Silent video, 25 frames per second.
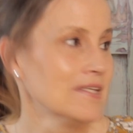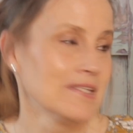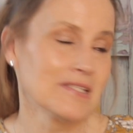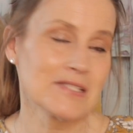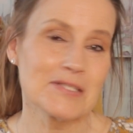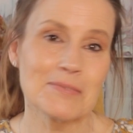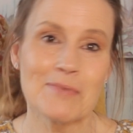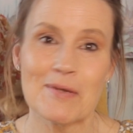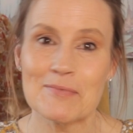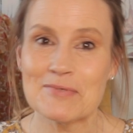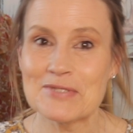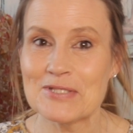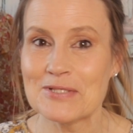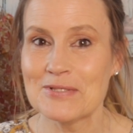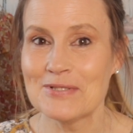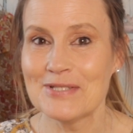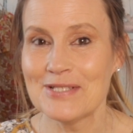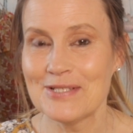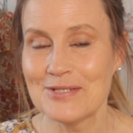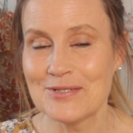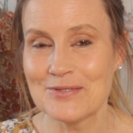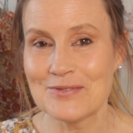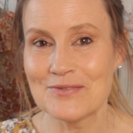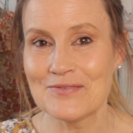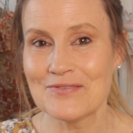So I'm
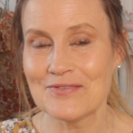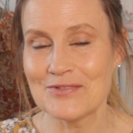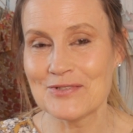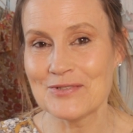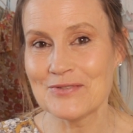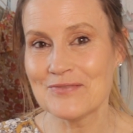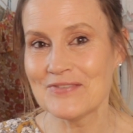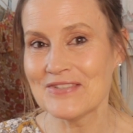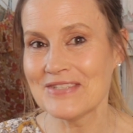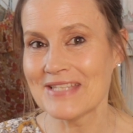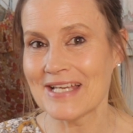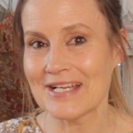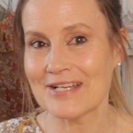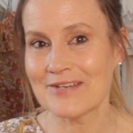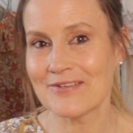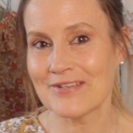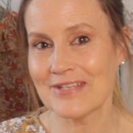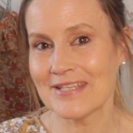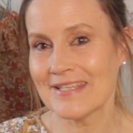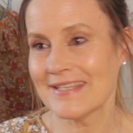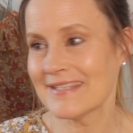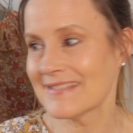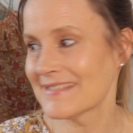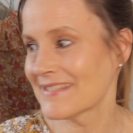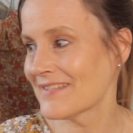absolutely love, loving that
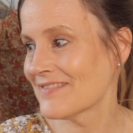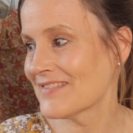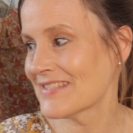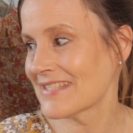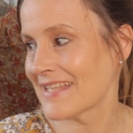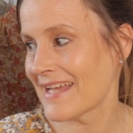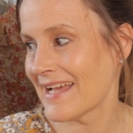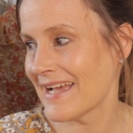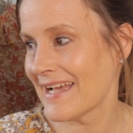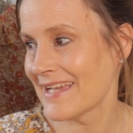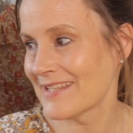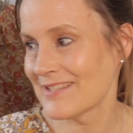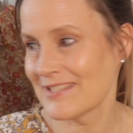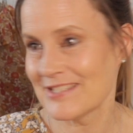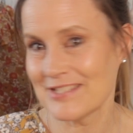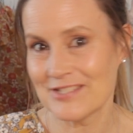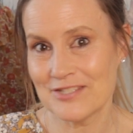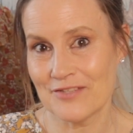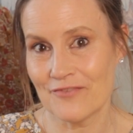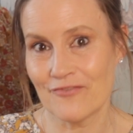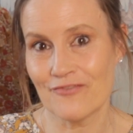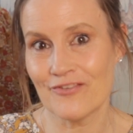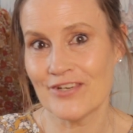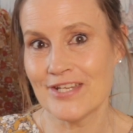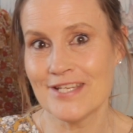creative side, just
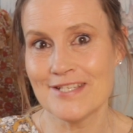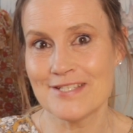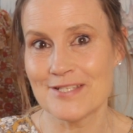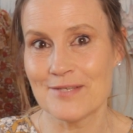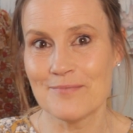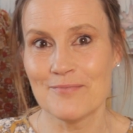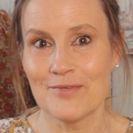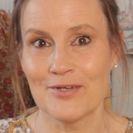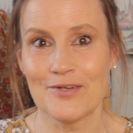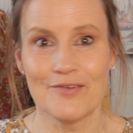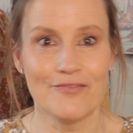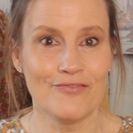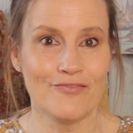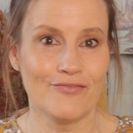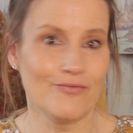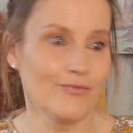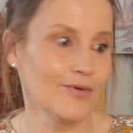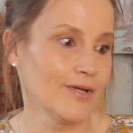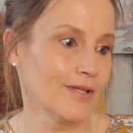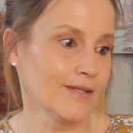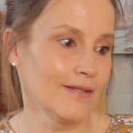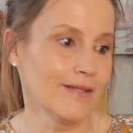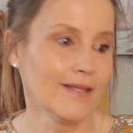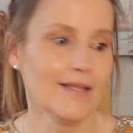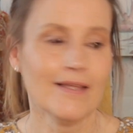the freedom of,
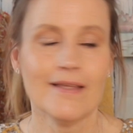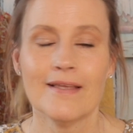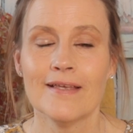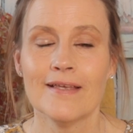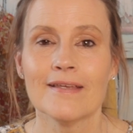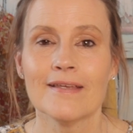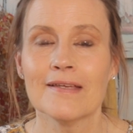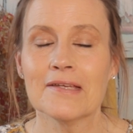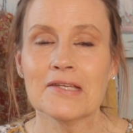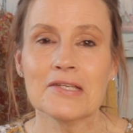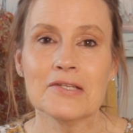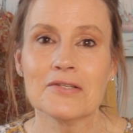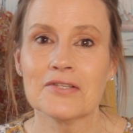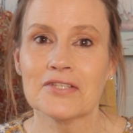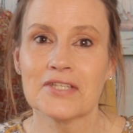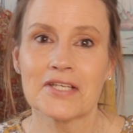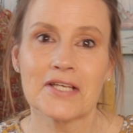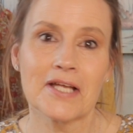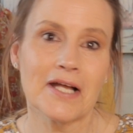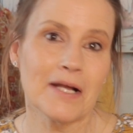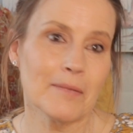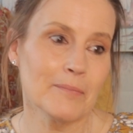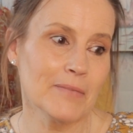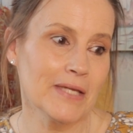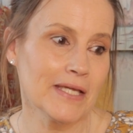well, you know, you
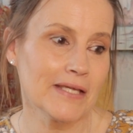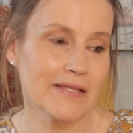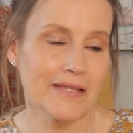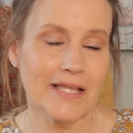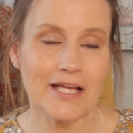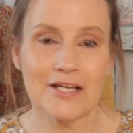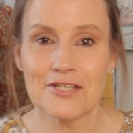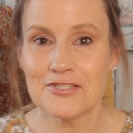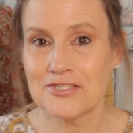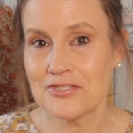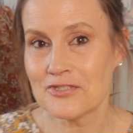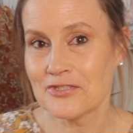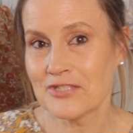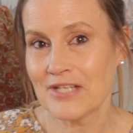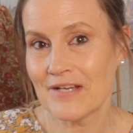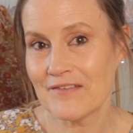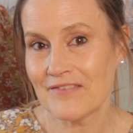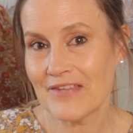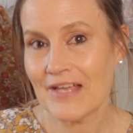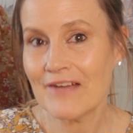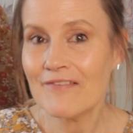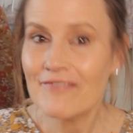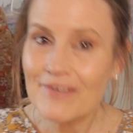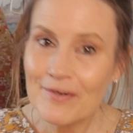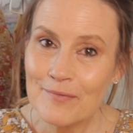can't make it out because you don't have
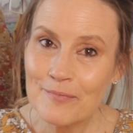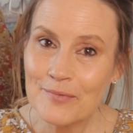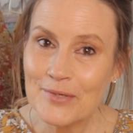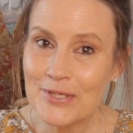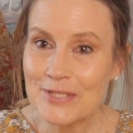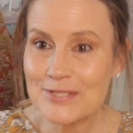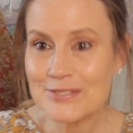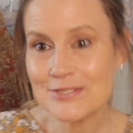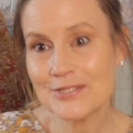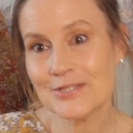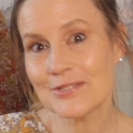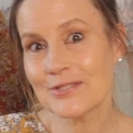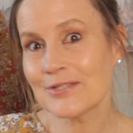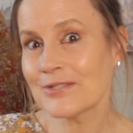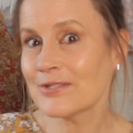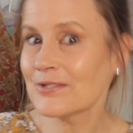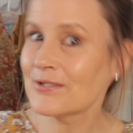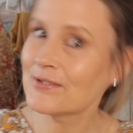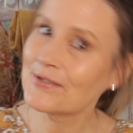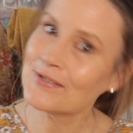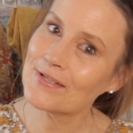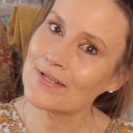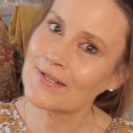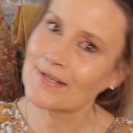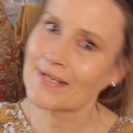that fabric,
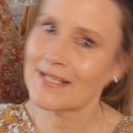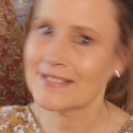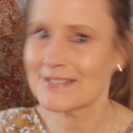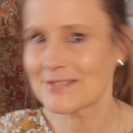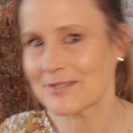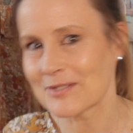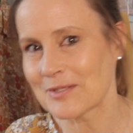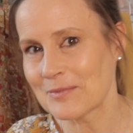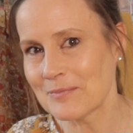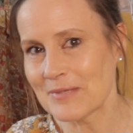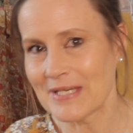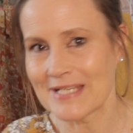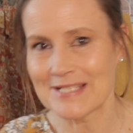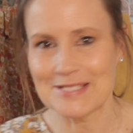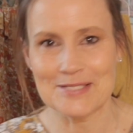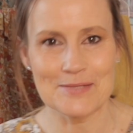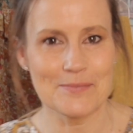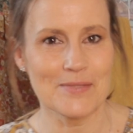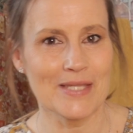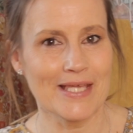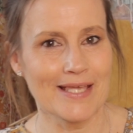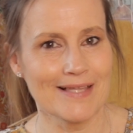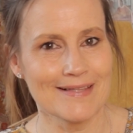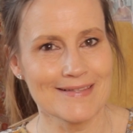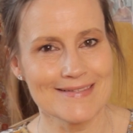so let's go and make
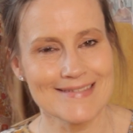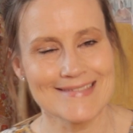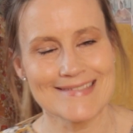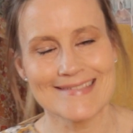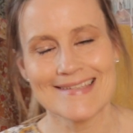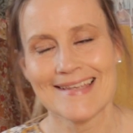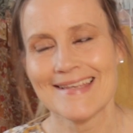something else.